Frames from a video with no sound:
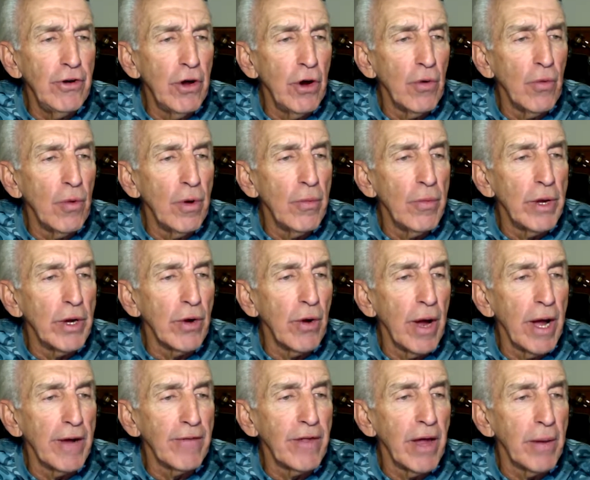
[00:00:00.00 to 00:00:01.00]
know when we're going
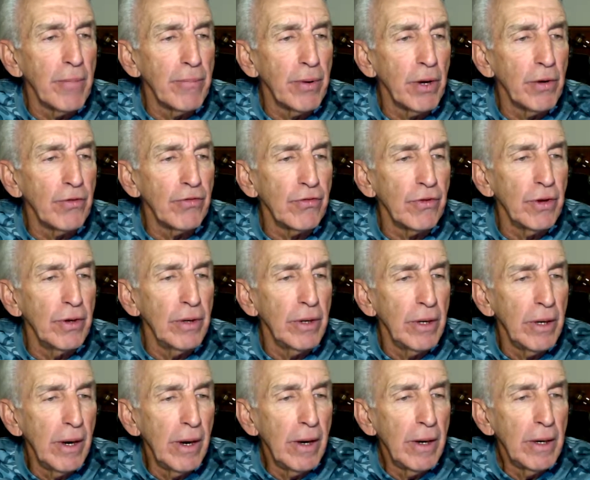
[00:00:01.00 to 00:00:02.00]
to have that posted.
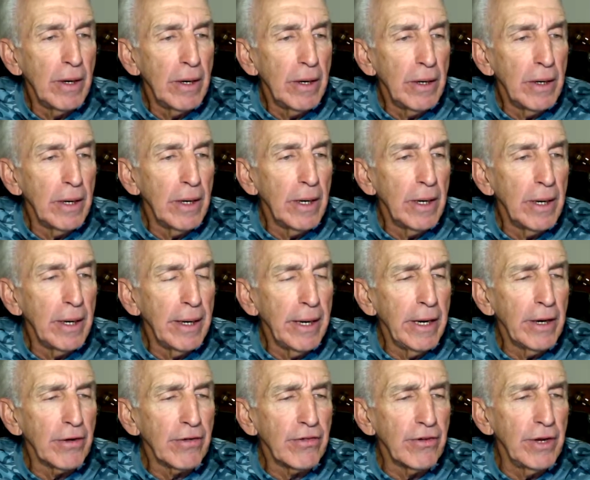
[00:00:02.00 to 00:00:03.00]

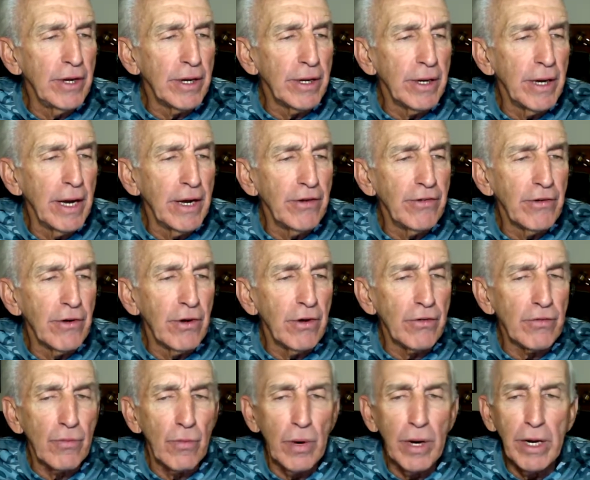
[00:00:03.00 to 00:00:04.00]
Airstick, nice
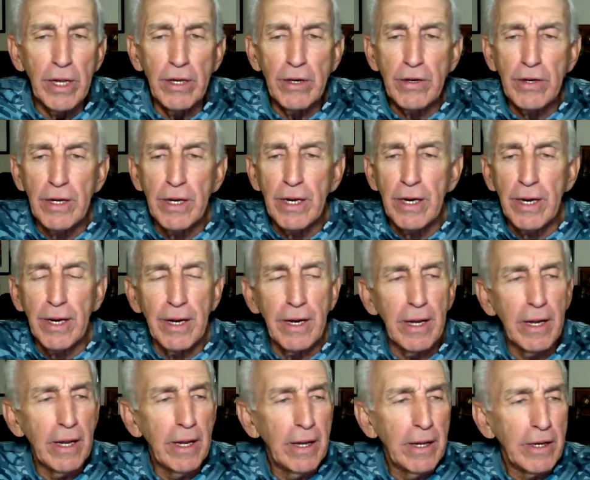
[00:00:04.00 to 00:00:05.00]
shirts. Where do you get it?
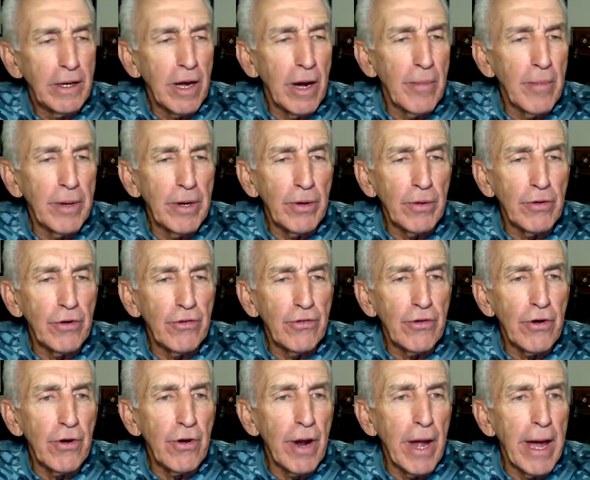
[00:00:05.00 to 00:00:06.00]
Comment on the
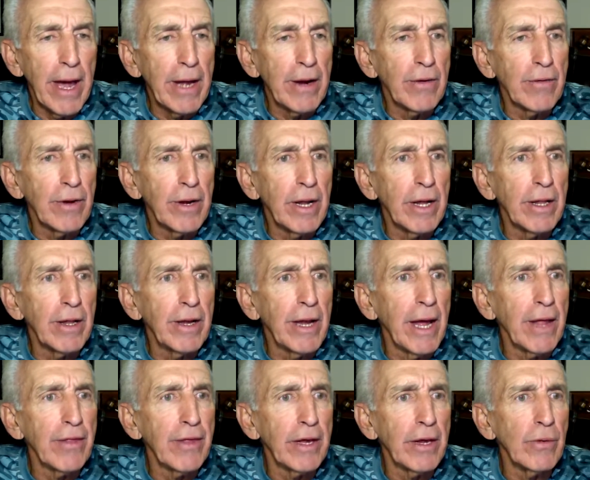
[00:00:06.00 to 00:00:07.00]
shirt I had on the other day.
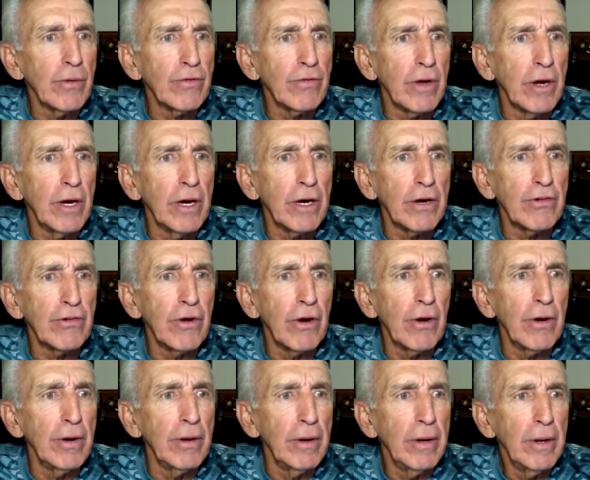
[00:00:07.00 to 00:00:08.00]
I think it was a Huck
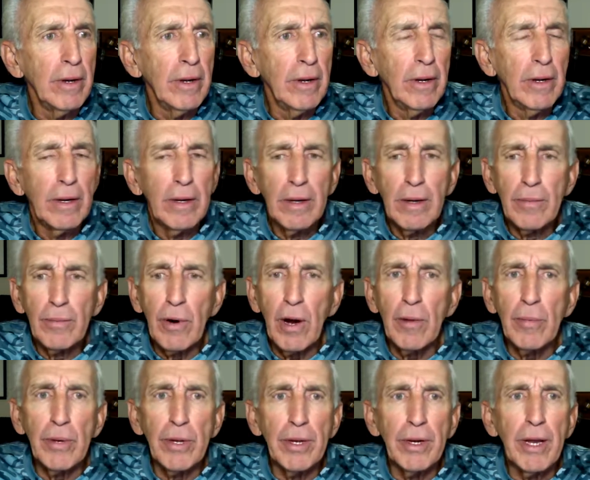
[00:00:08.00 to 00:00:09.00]
shirt.
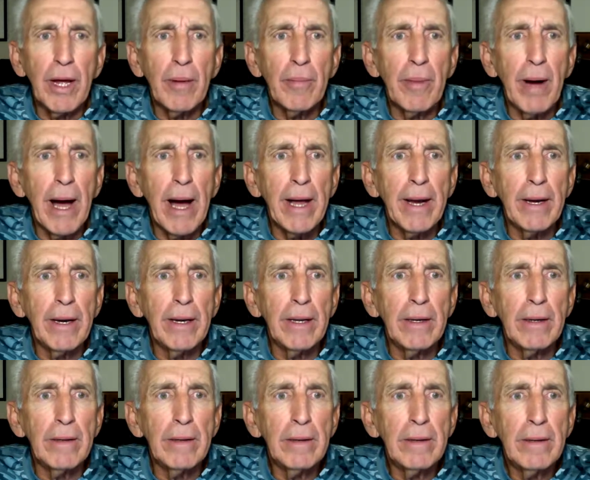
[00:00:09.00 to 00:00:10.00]
Probably end up buying it at
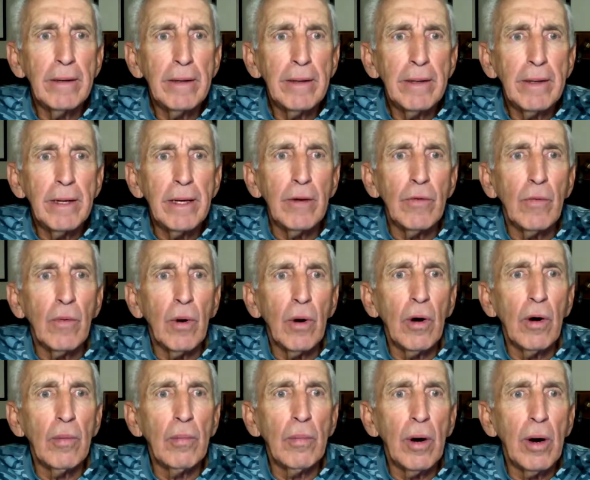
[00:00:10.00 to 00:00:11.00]
your
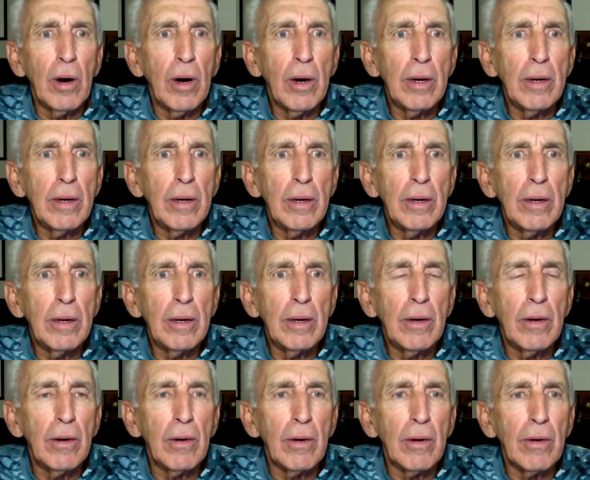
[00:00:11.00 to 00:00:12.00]
Walmart
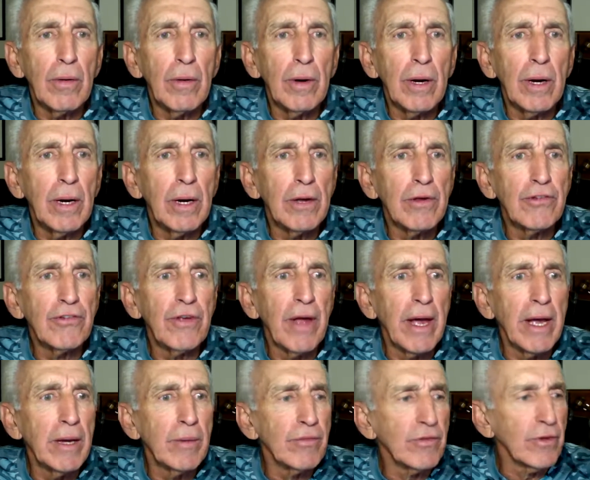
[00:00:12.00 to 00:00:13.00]
or
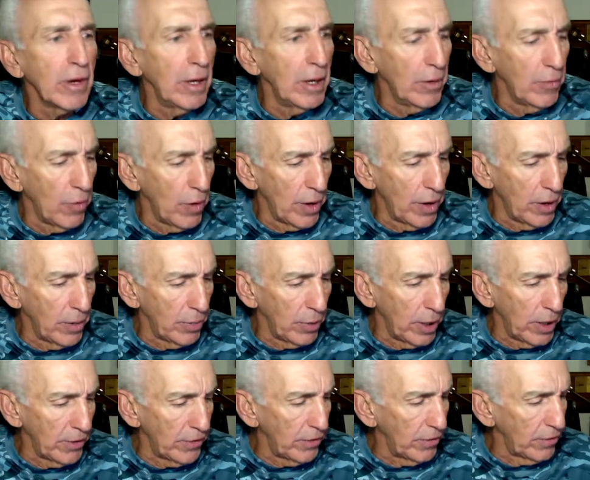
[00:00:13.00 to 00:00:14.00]
Sam's Club, one of the
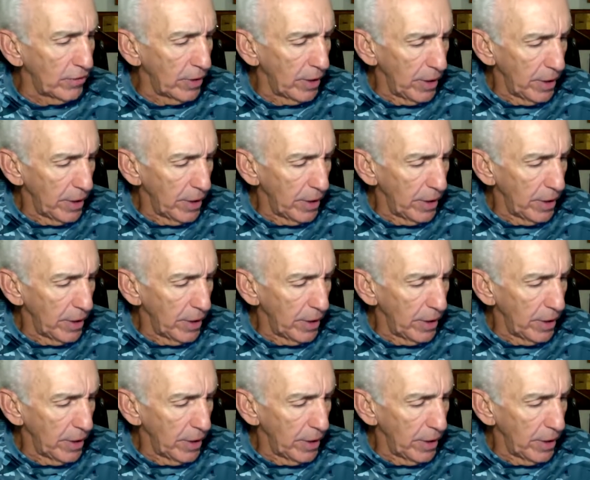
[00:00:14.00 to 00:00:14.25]
places.